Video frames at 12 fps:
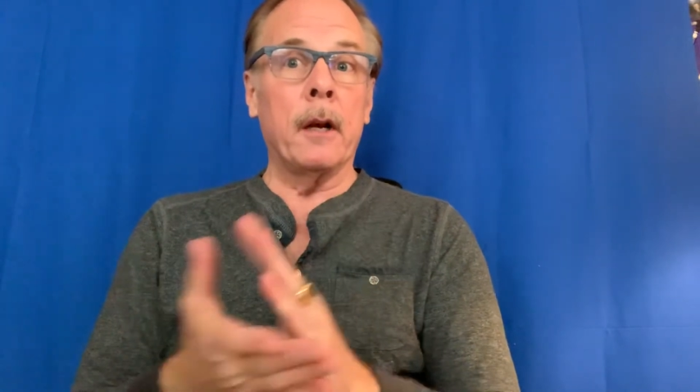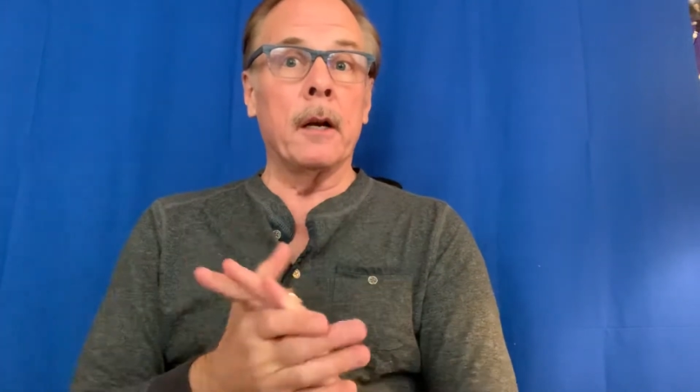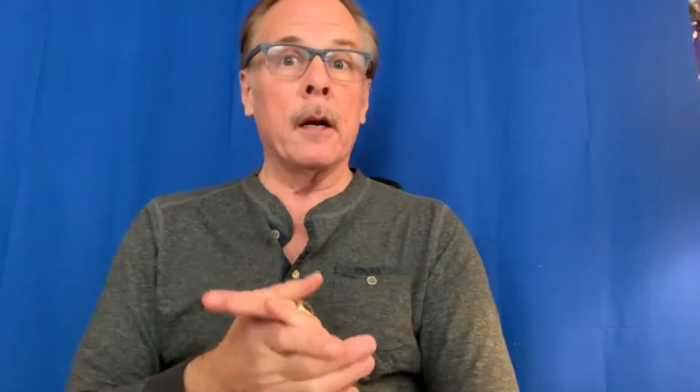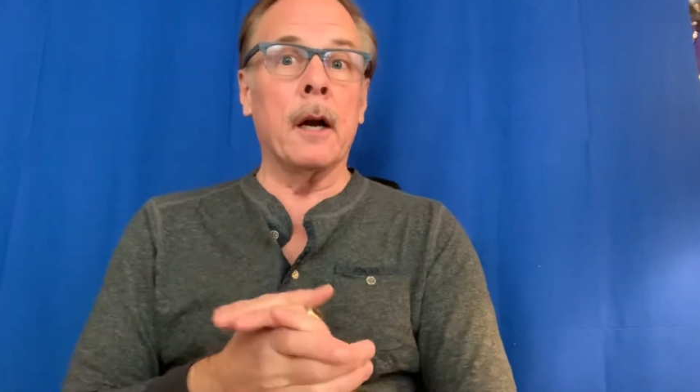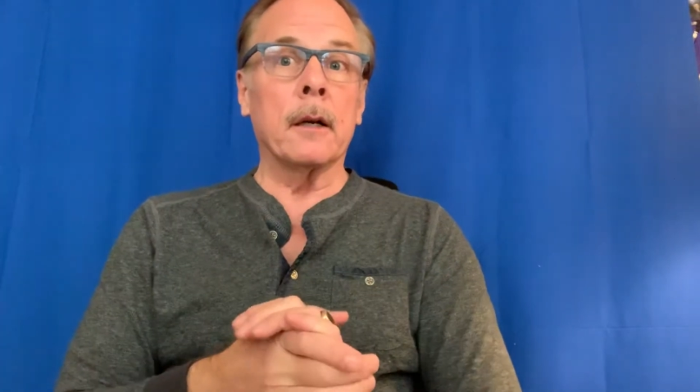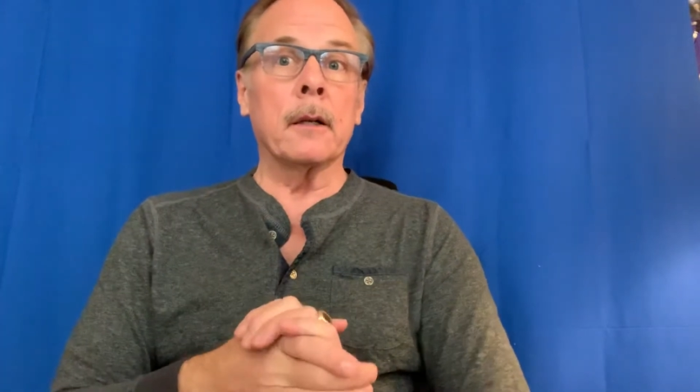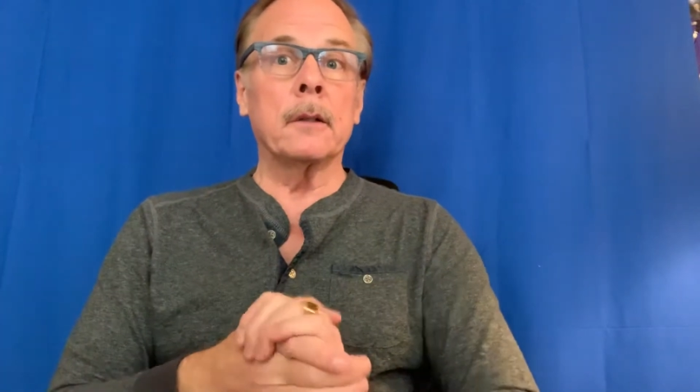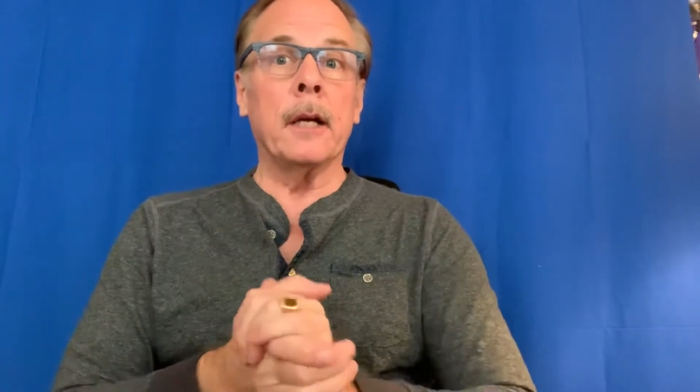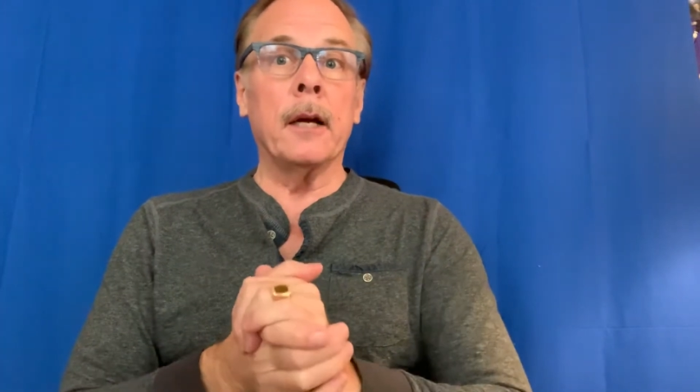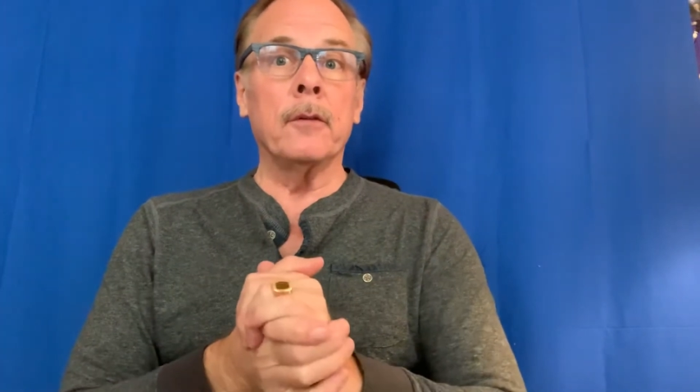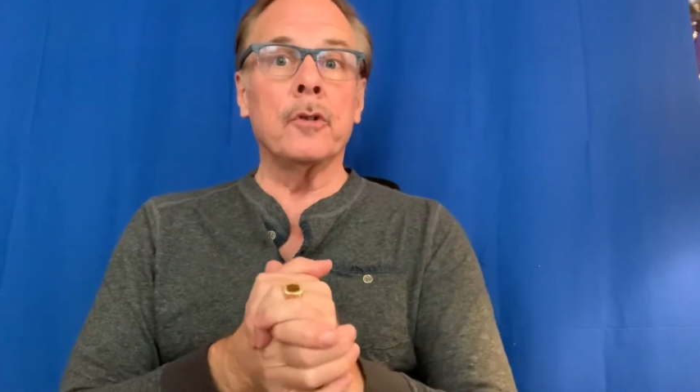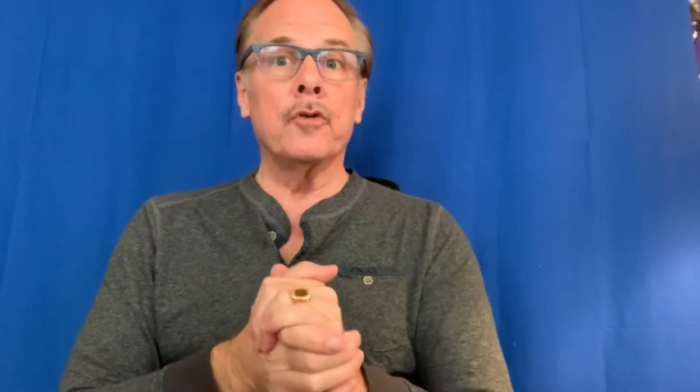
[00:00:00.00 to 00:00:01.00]
to knock
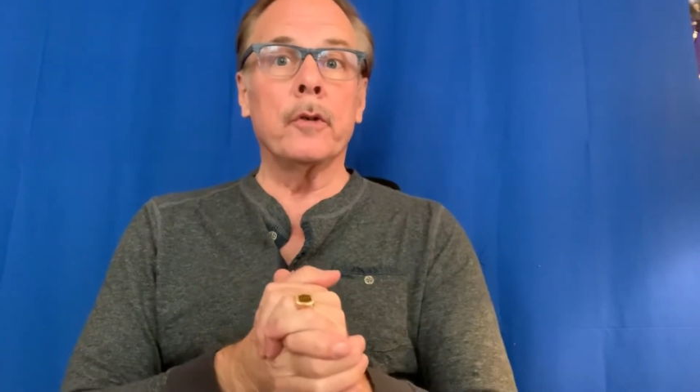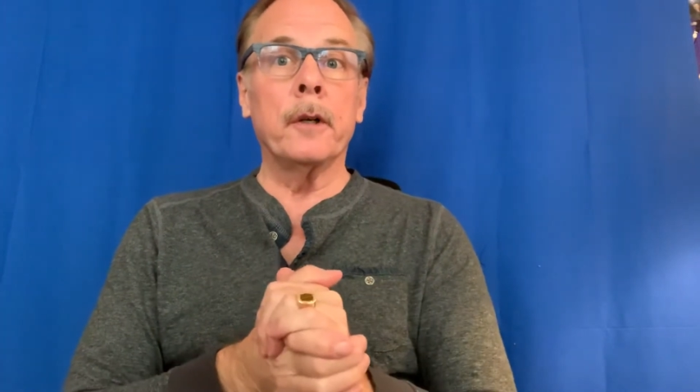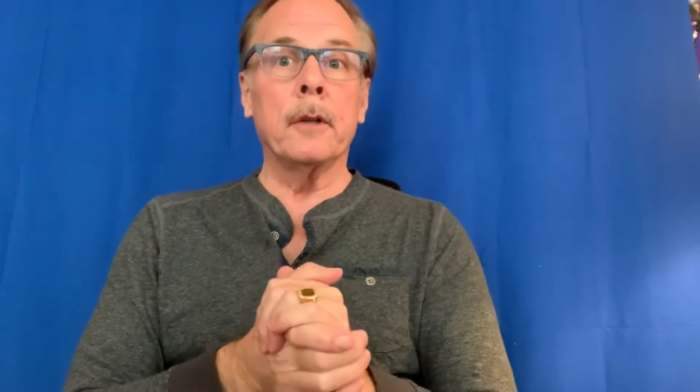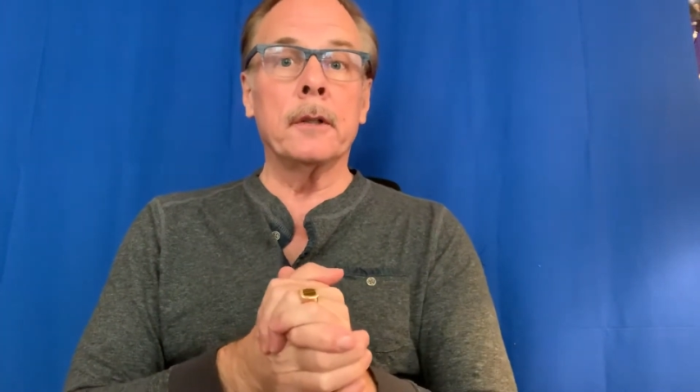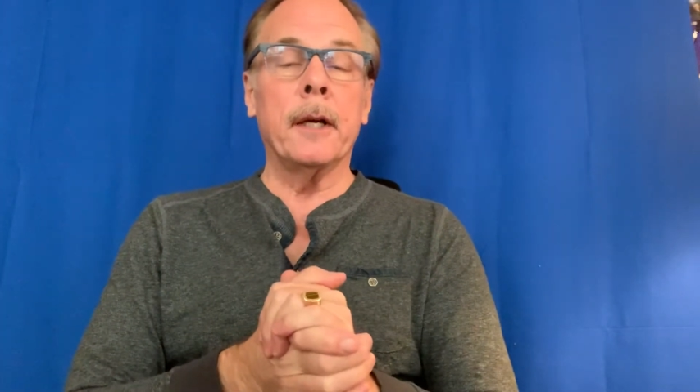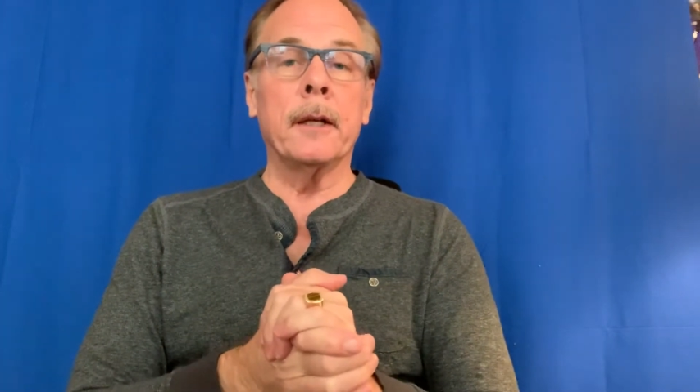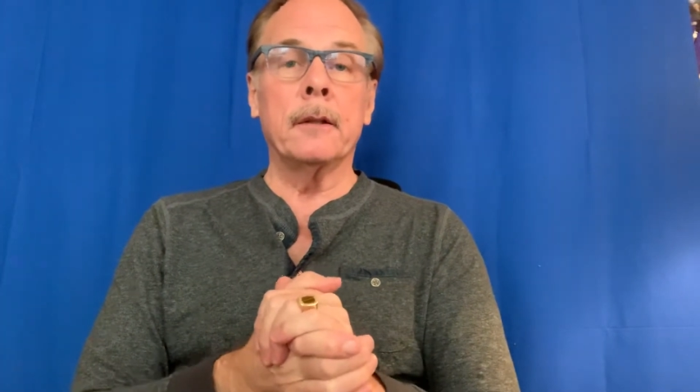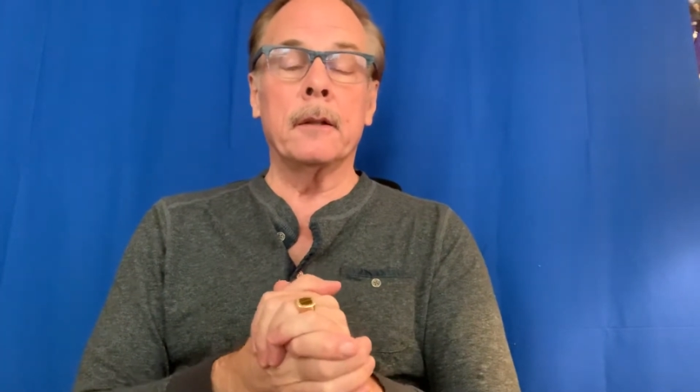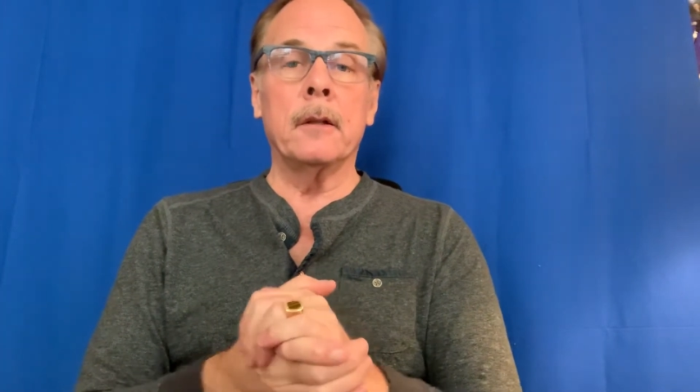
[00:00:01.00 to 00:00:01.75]
down the tree, or take